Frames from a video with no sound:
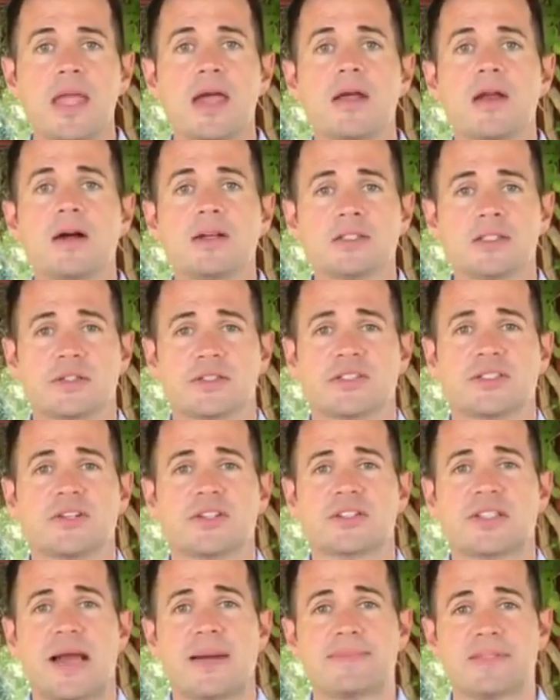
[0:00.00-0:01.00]
And also
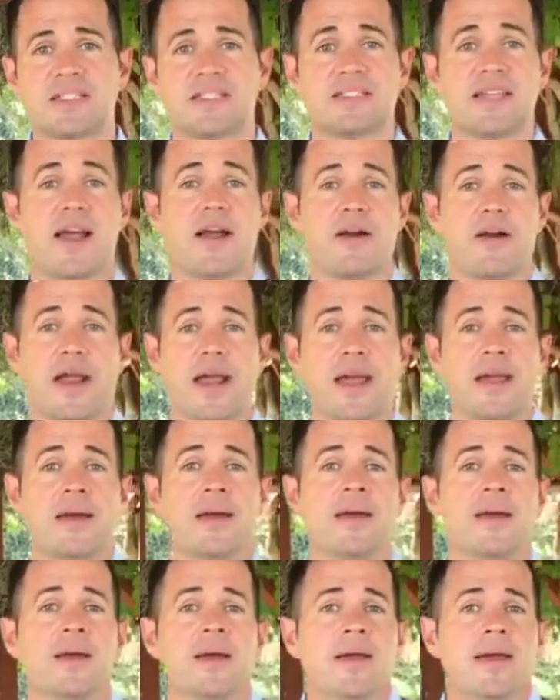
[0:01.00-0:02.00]
certain types of dairy,
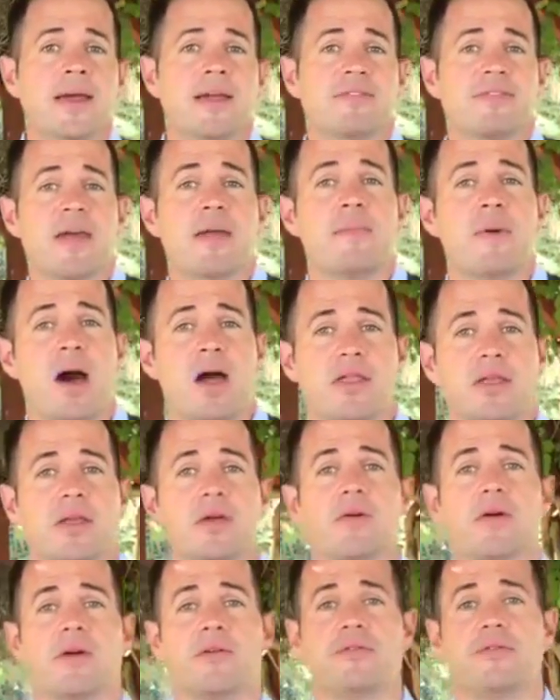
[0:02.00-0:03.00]
if they bother
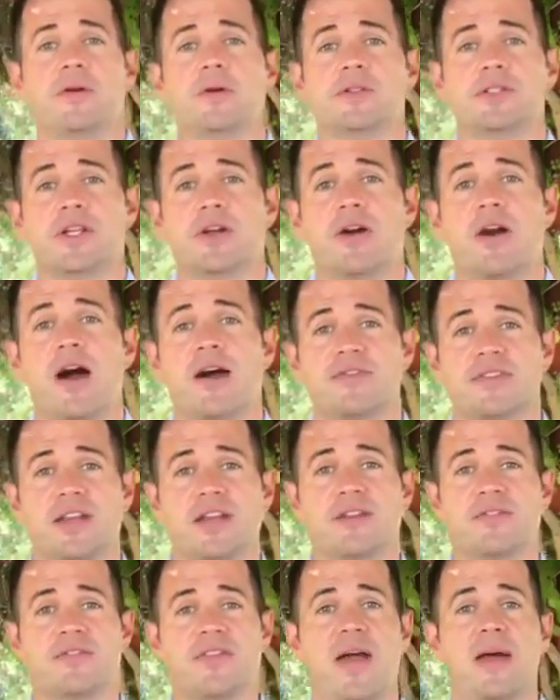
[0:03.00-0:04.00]
you, are foods that are
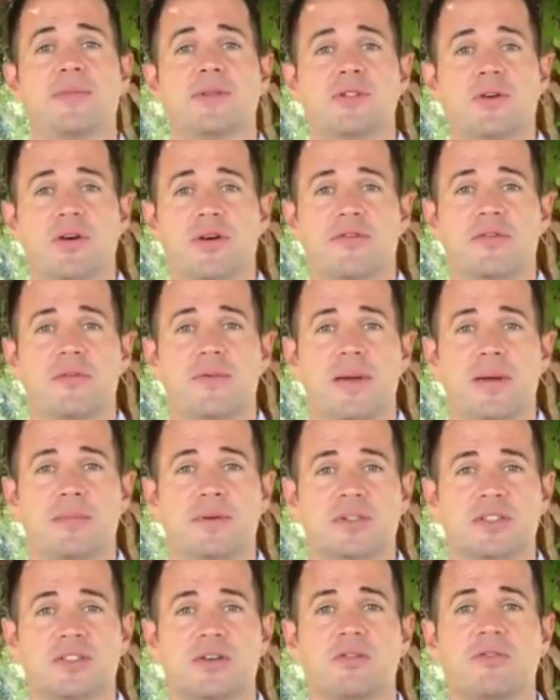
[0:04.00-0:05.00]
often inflammatory for
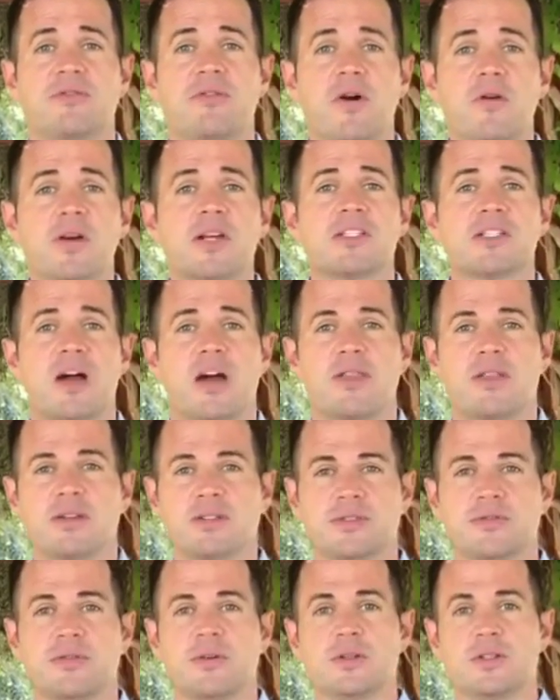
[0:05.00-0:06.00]
people. So focus on
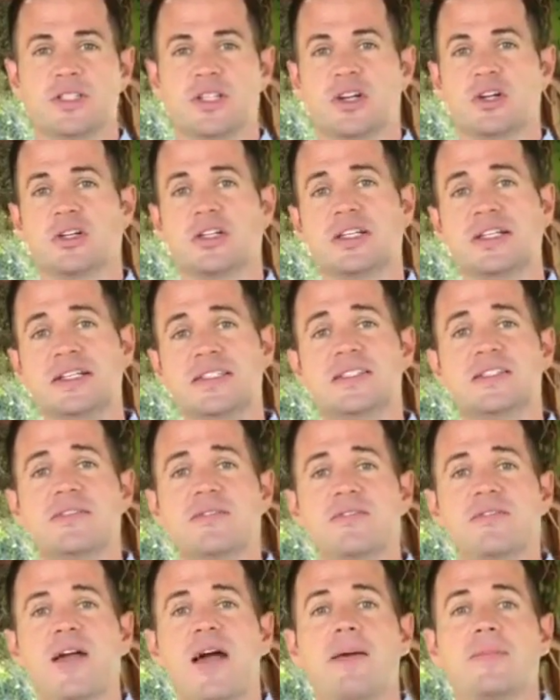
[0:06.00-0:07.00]
those foods that are least
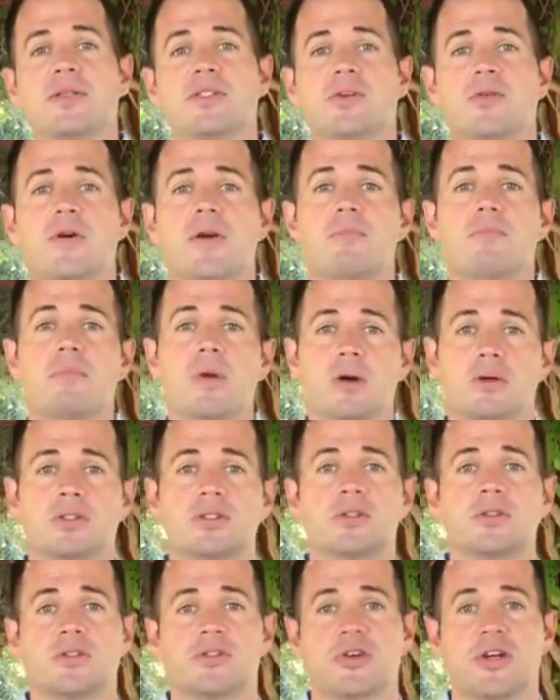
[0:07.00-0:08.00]
inflammatory,
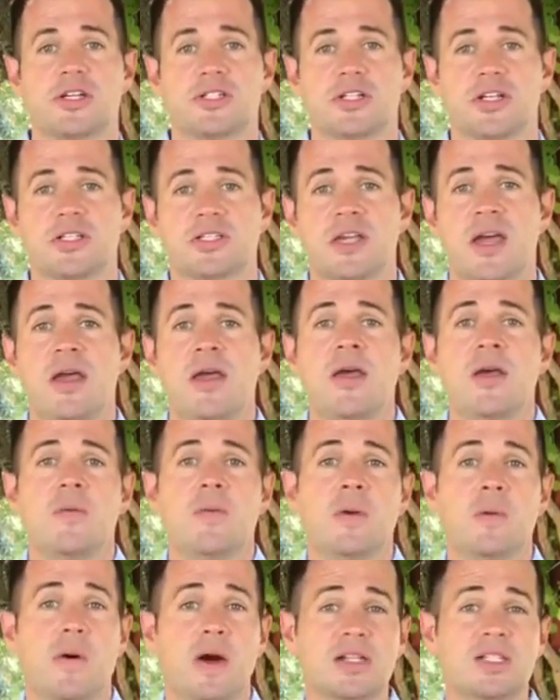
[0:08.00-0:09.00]
most nutritious.
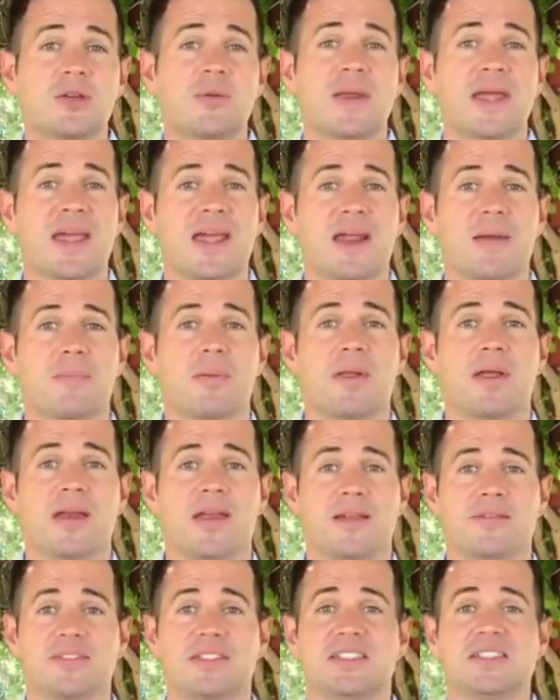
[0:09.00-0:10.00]
We want you to be getting
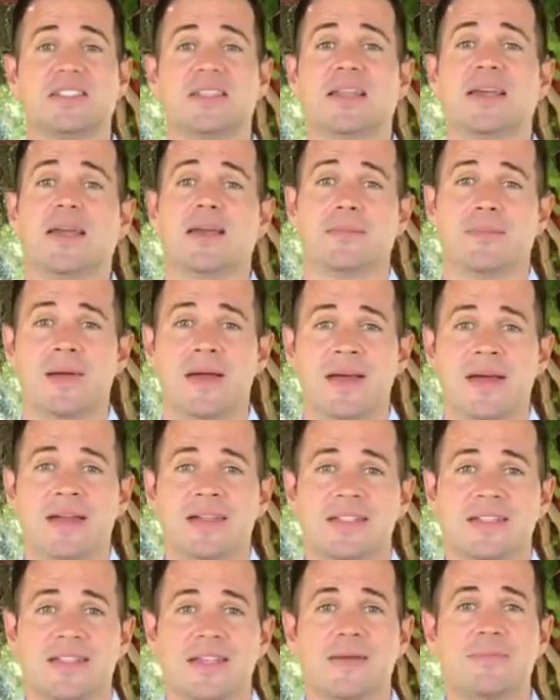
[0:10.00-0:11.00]
plenty of sleep.
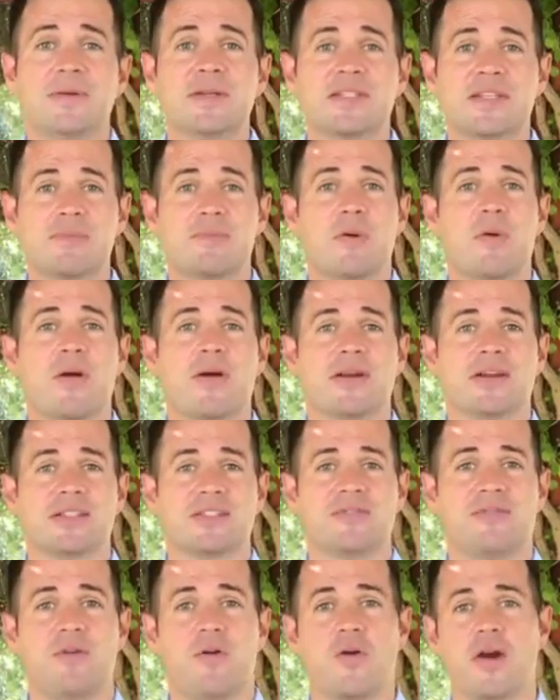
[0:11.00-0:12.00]
Sleep is
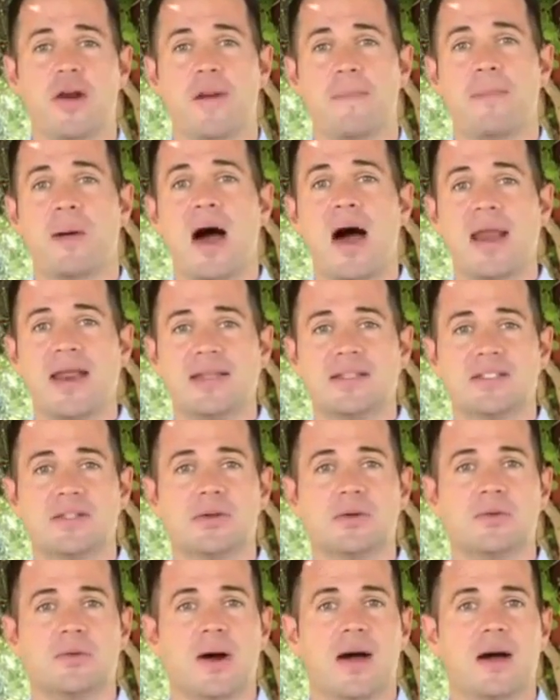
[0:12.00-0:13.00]
important for your body
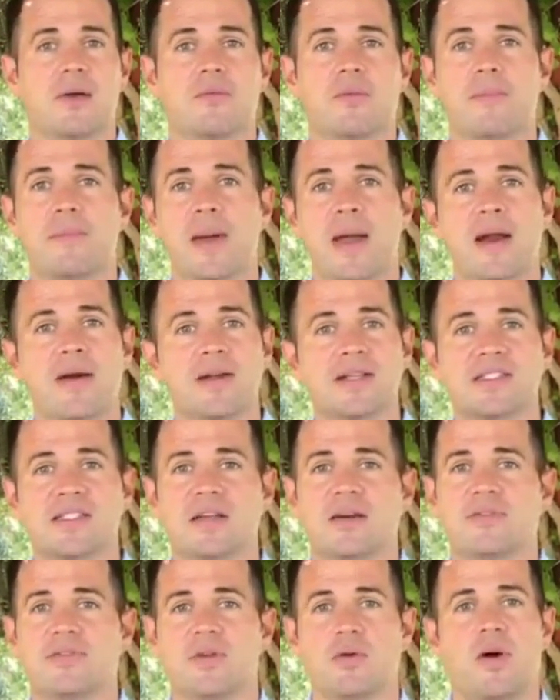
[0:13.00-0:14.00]
to repair
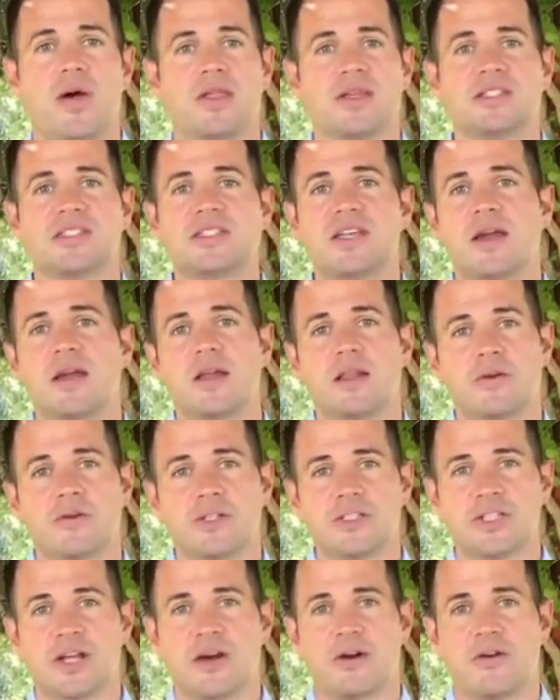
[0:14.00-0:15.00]
itself, do all the cellular
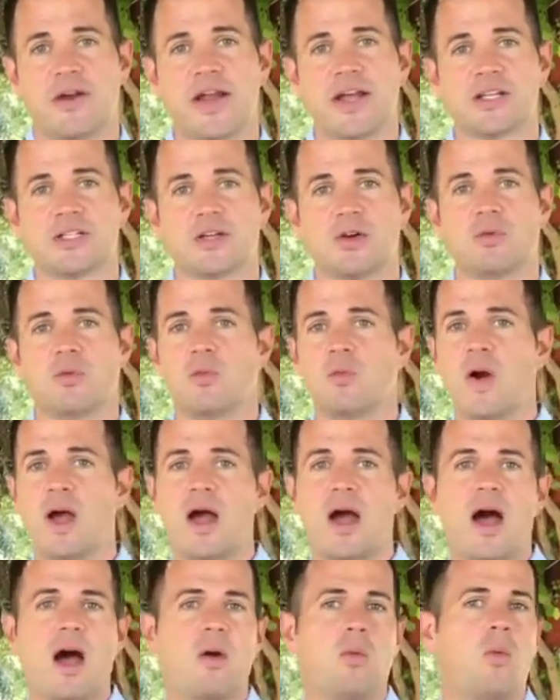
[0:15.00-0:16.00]
regeneration,
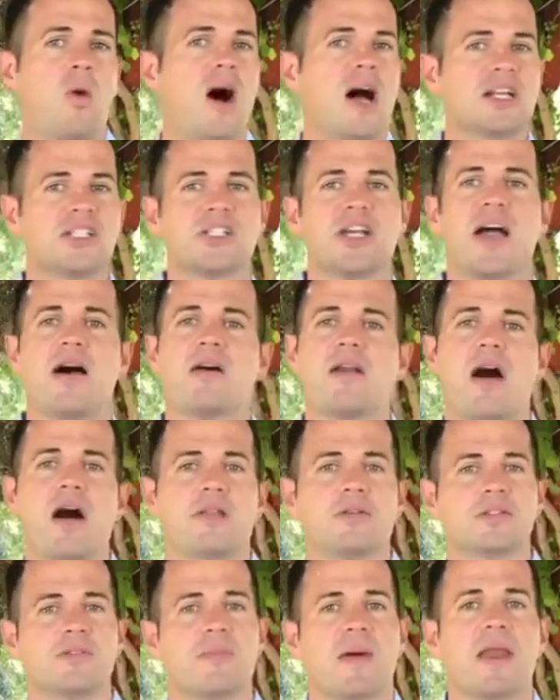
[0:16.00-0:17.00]
wash out
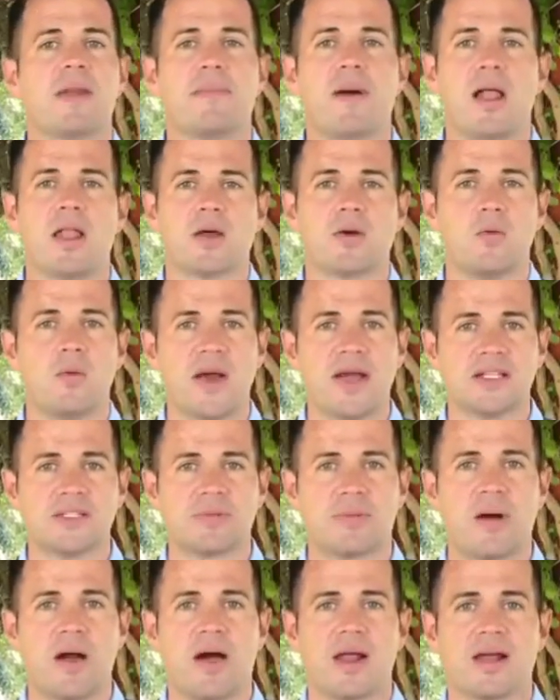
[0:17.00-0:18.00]
all those metabolic
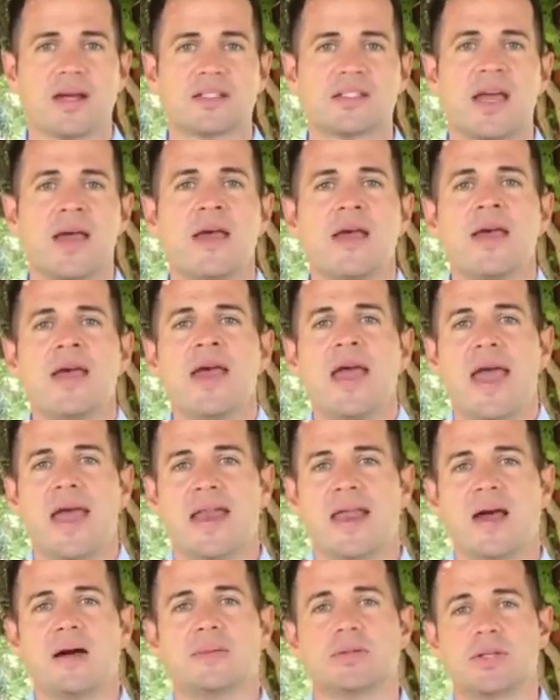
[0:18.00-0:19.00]
waste products,
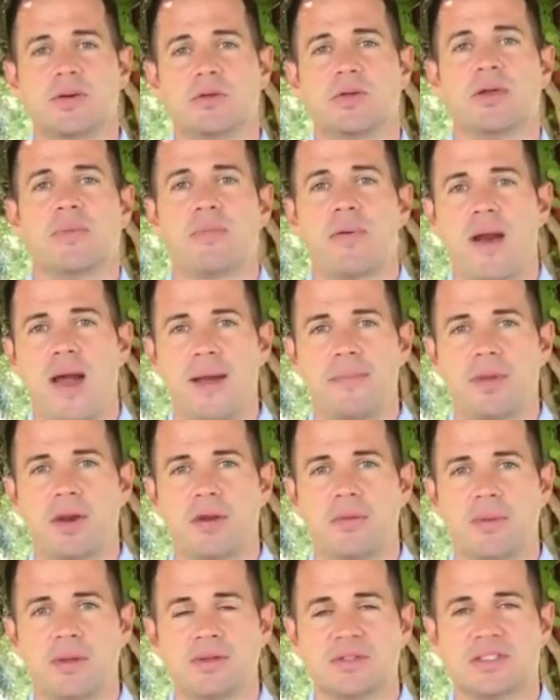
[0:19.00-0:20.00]
and help to really prime
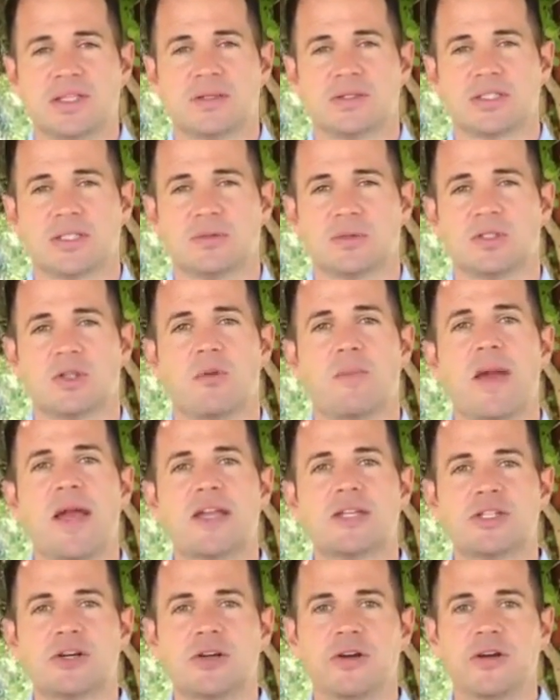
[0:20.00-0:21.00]
your immune system. So
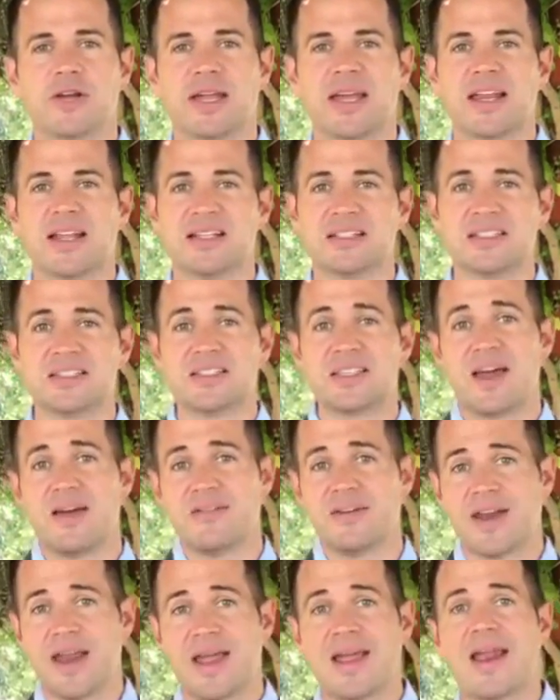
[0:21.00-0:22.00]
make sure you're getting
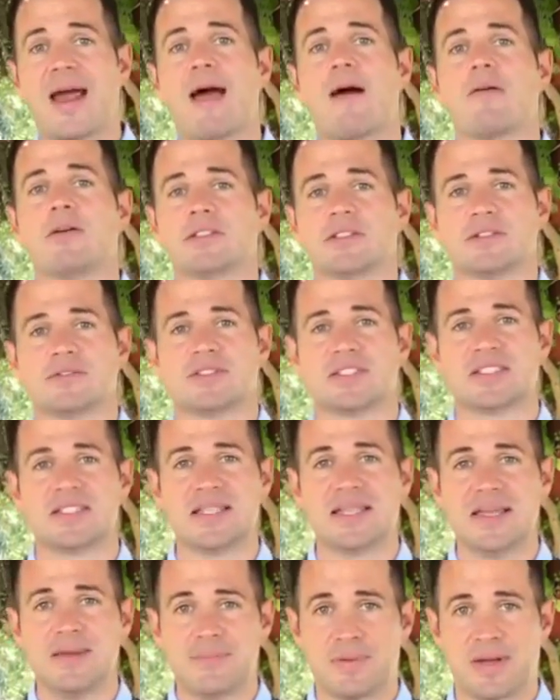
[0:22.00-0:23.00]
7-8 hours of
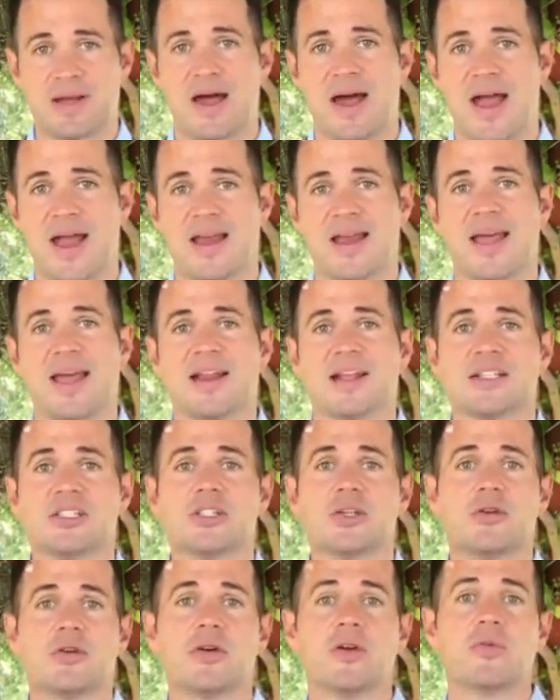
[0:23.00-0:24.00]
sleep a night, and
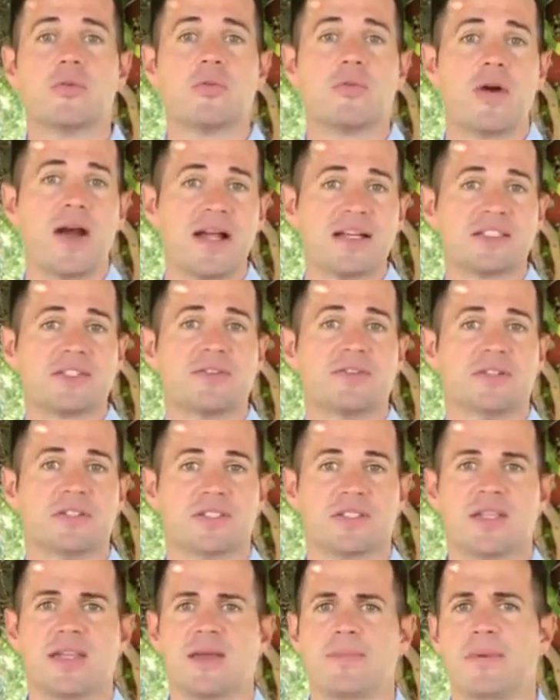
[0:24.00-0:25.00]
it's good restful
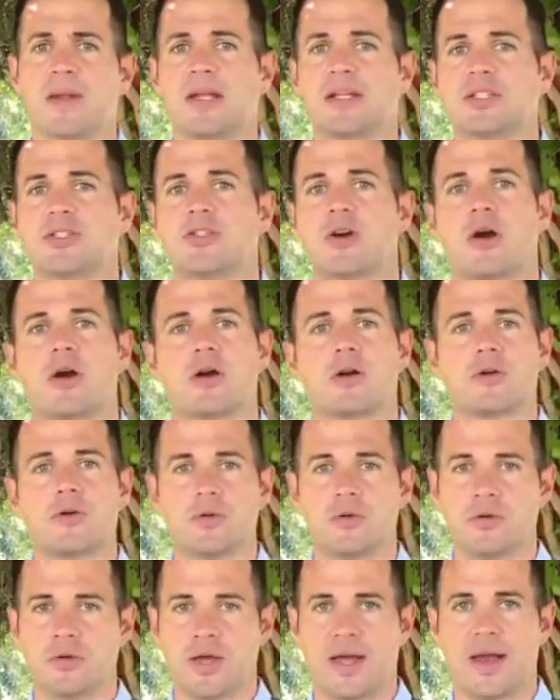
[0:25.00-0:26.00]
sleep in a dark,
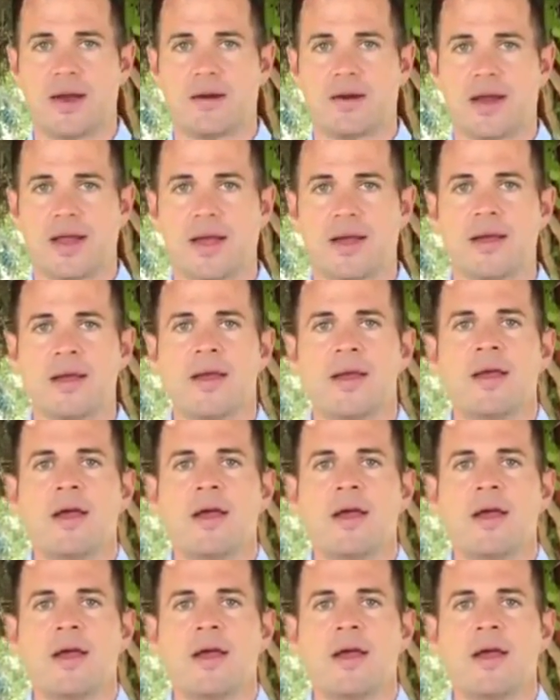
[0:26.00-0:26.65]
cool area.